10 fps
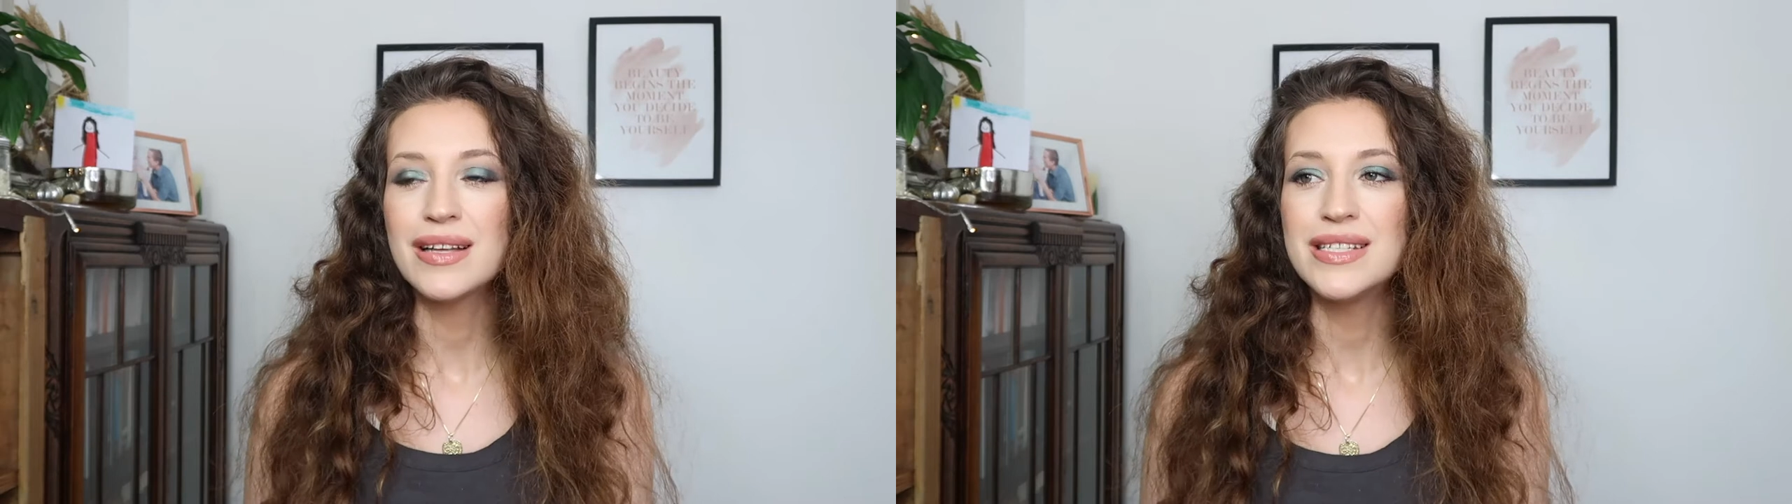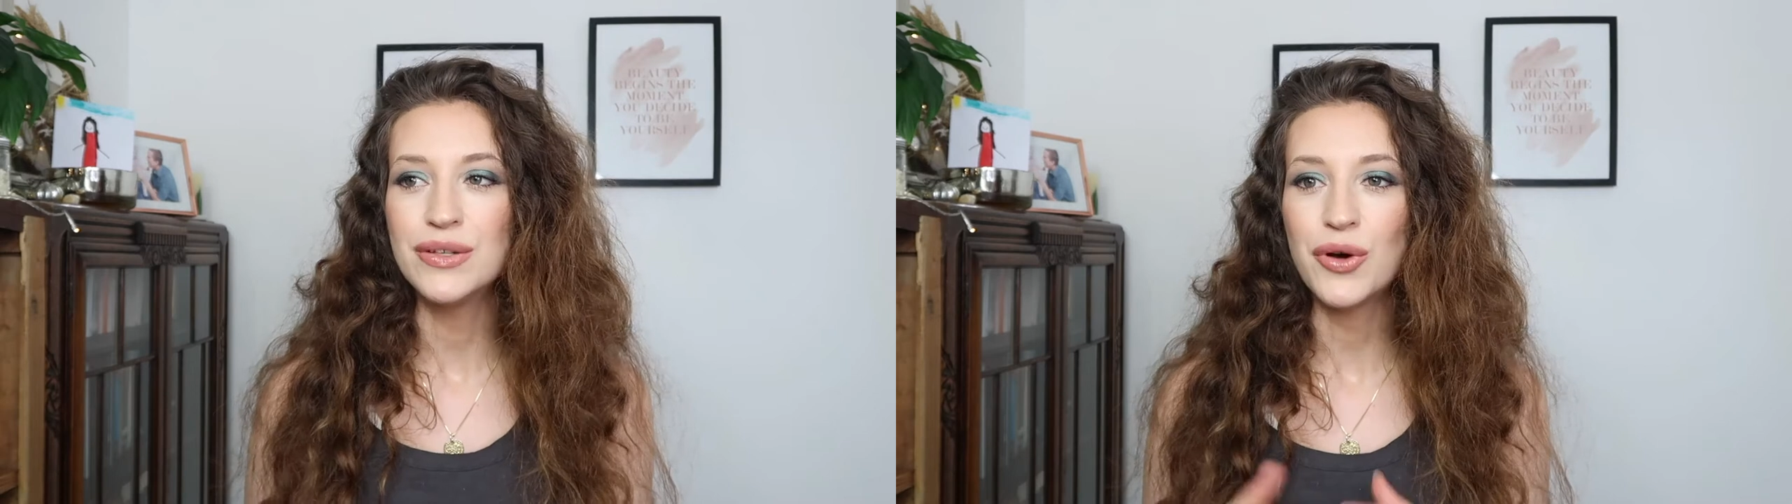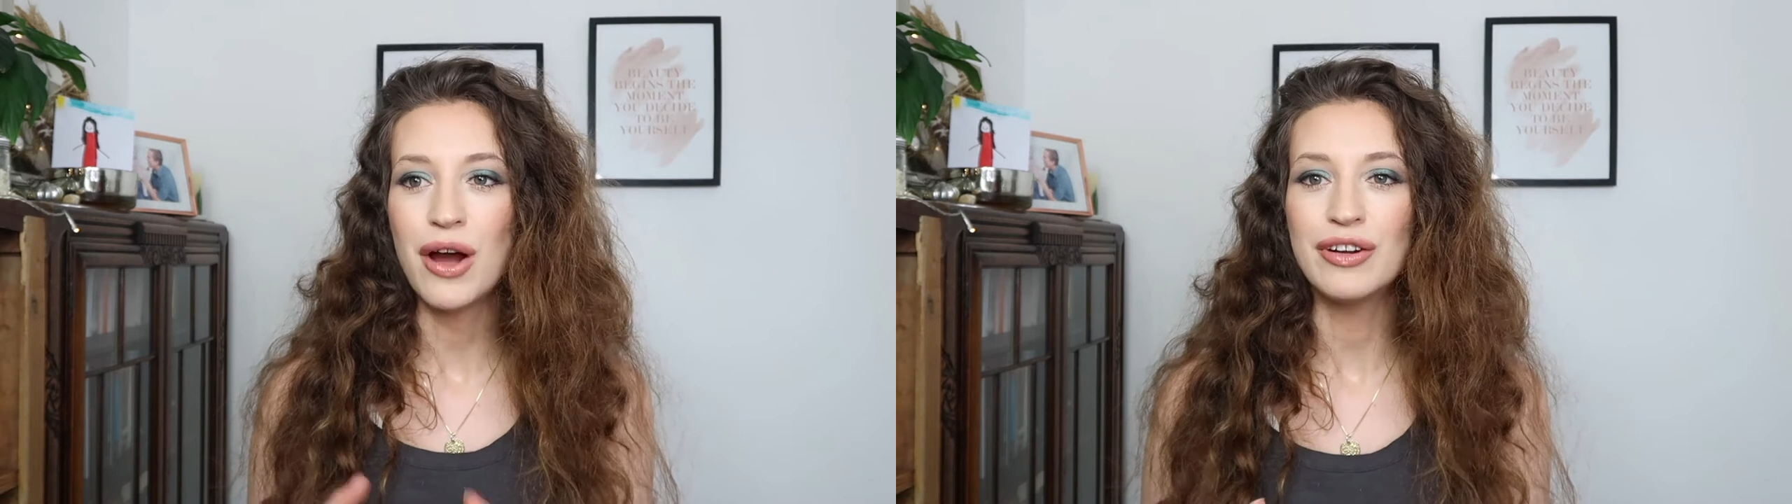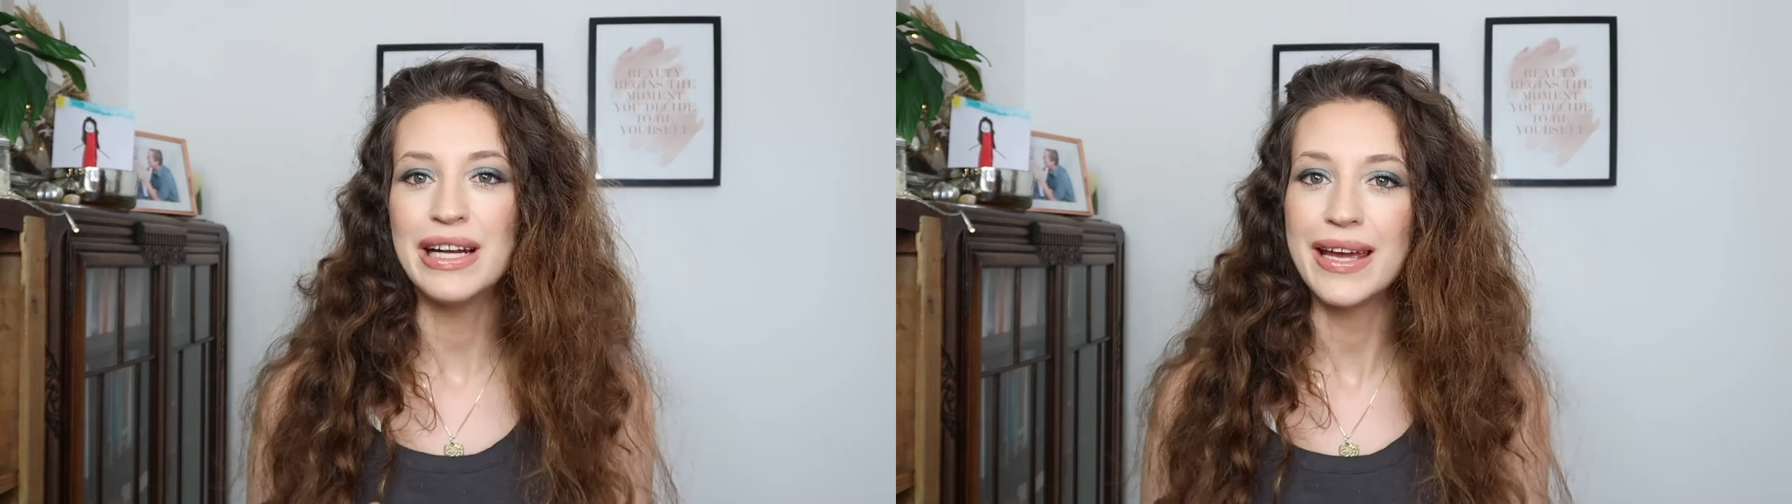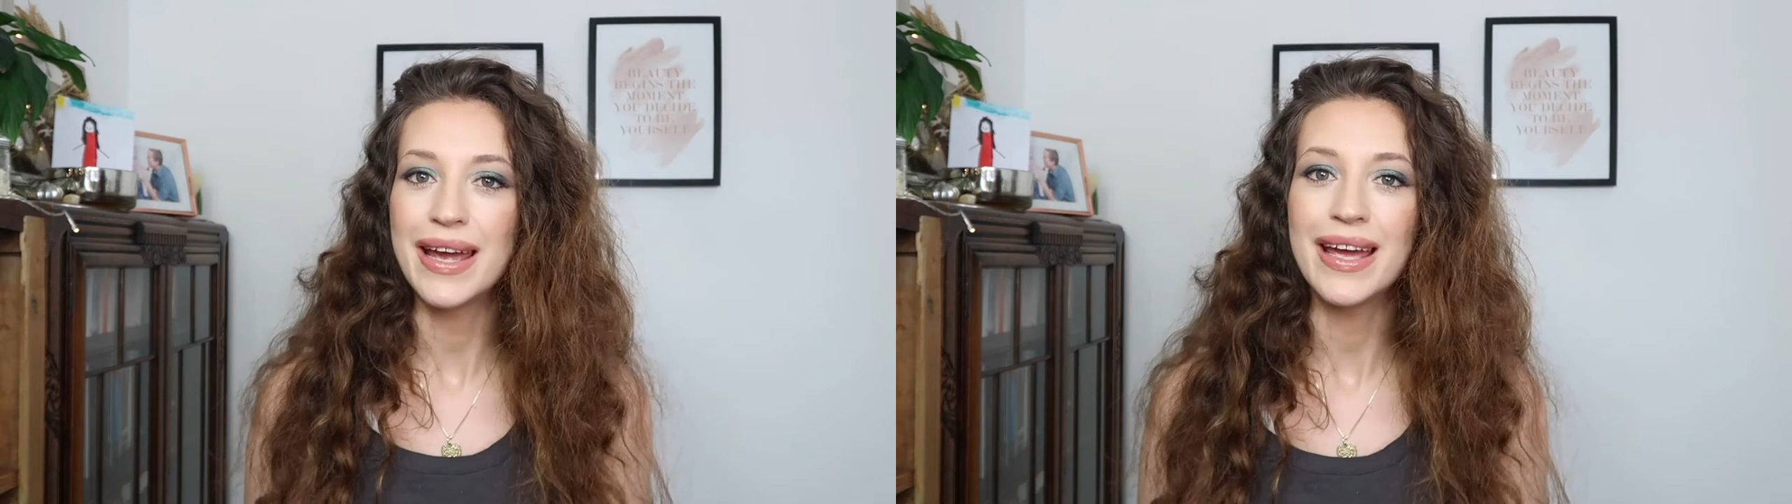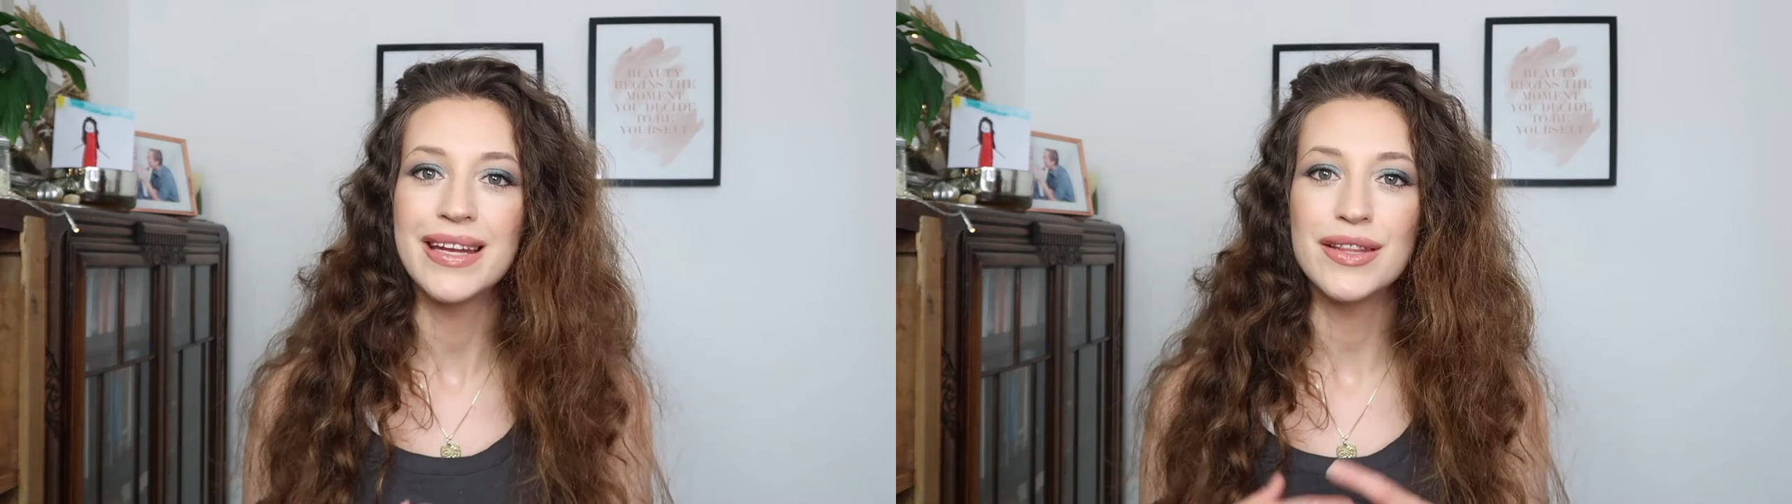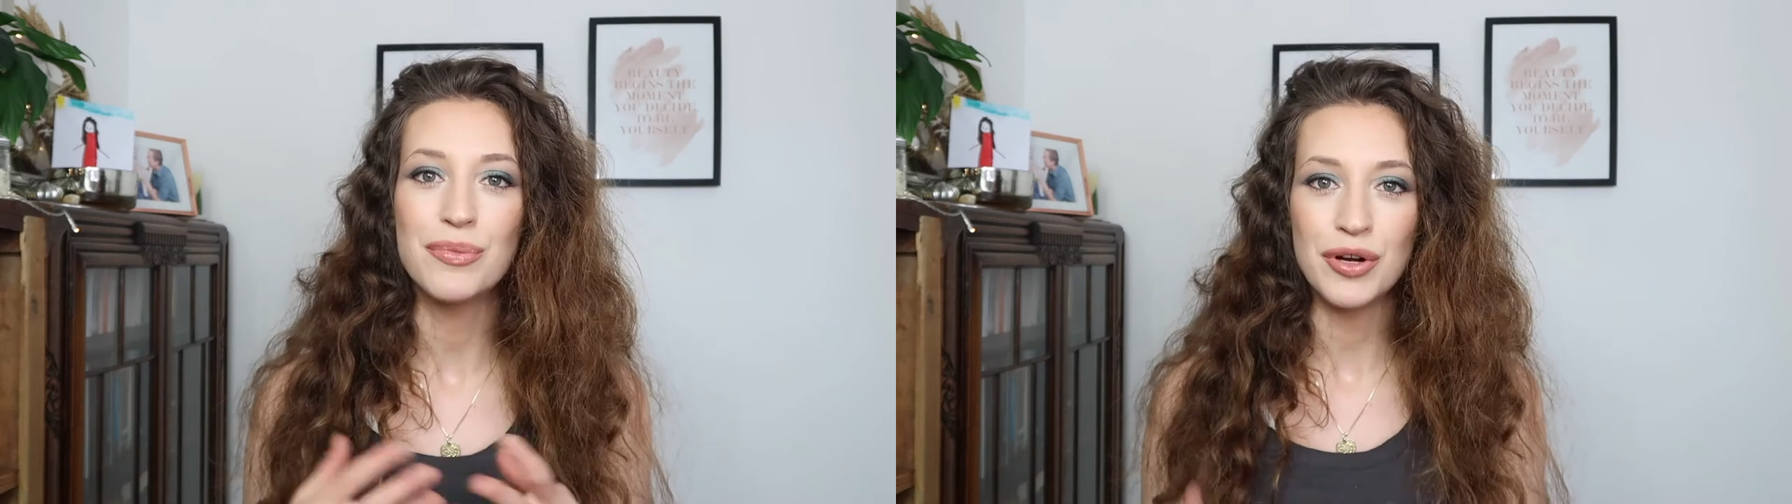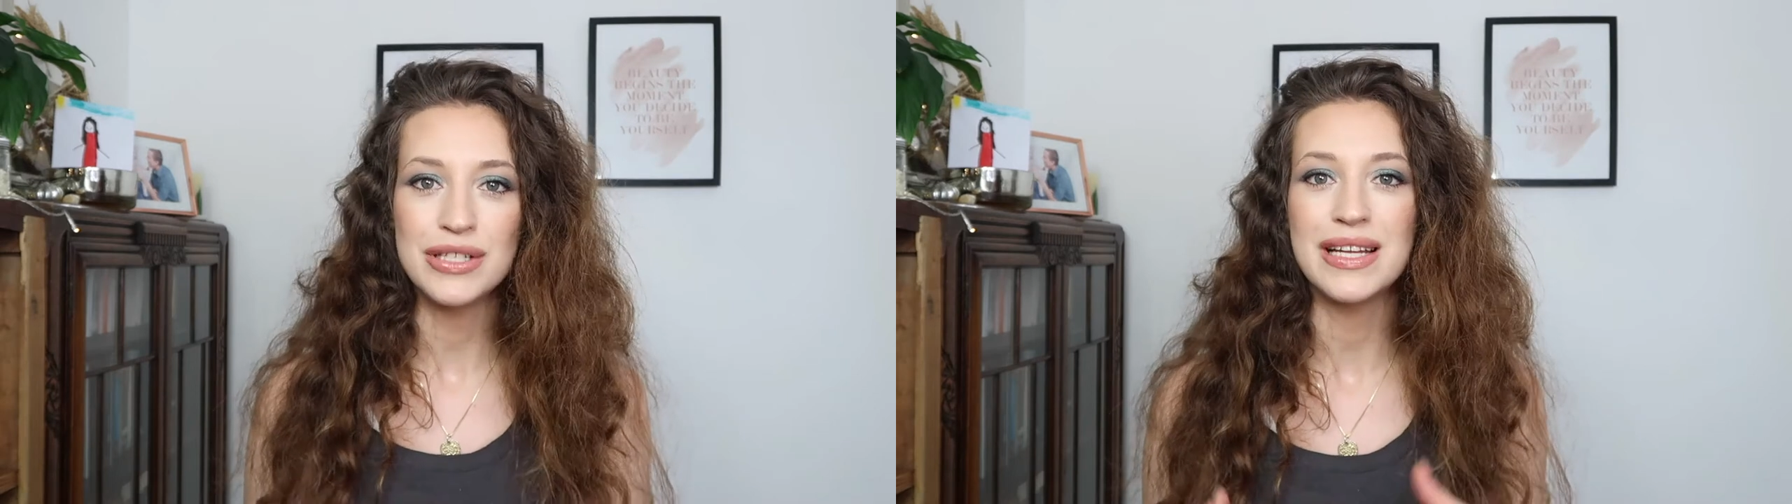are still currently in the
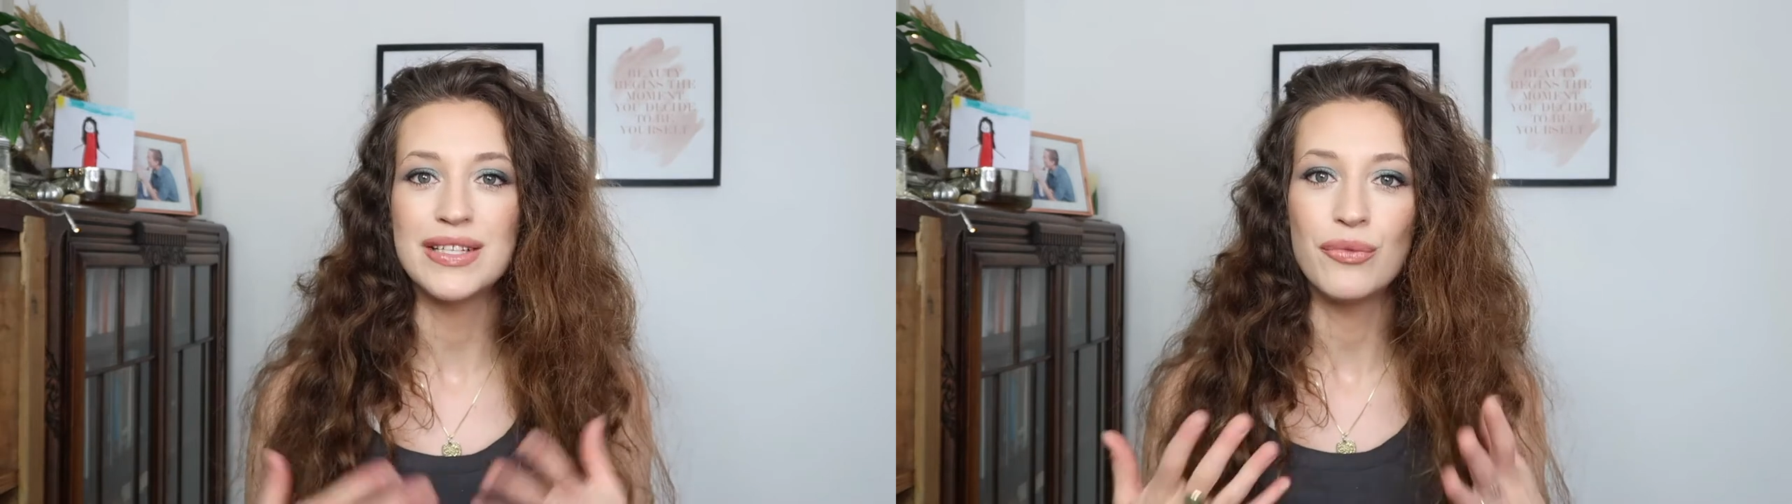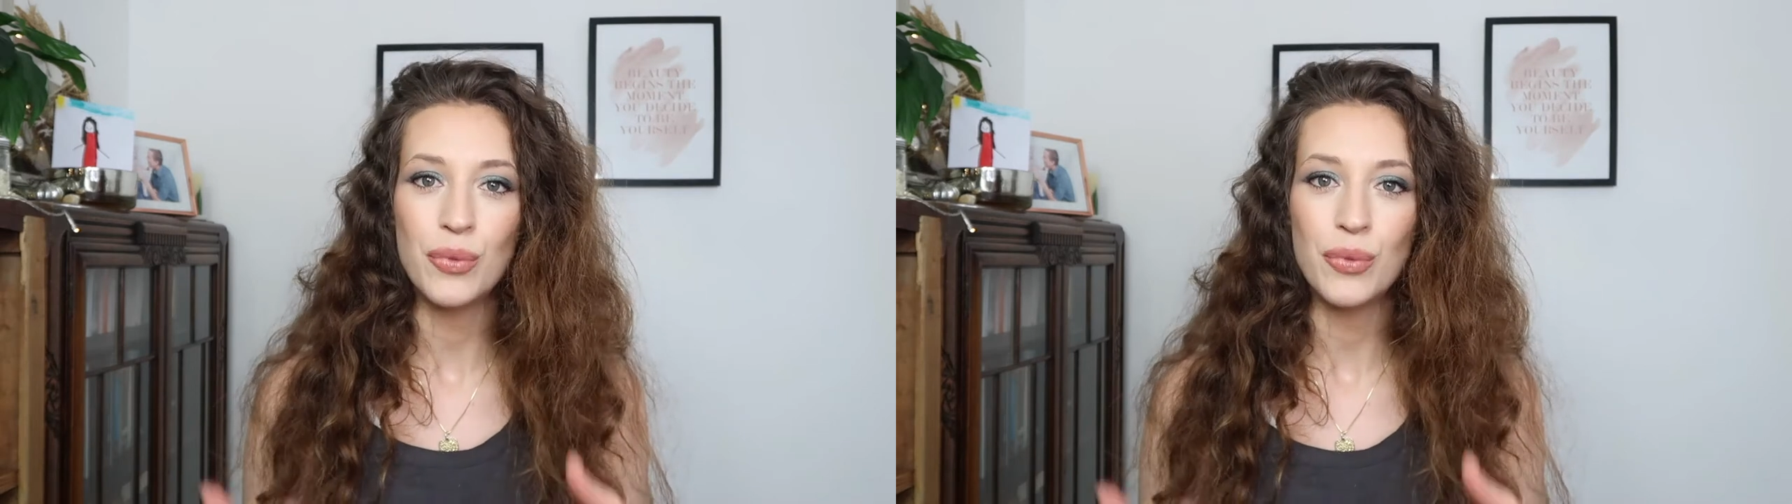process of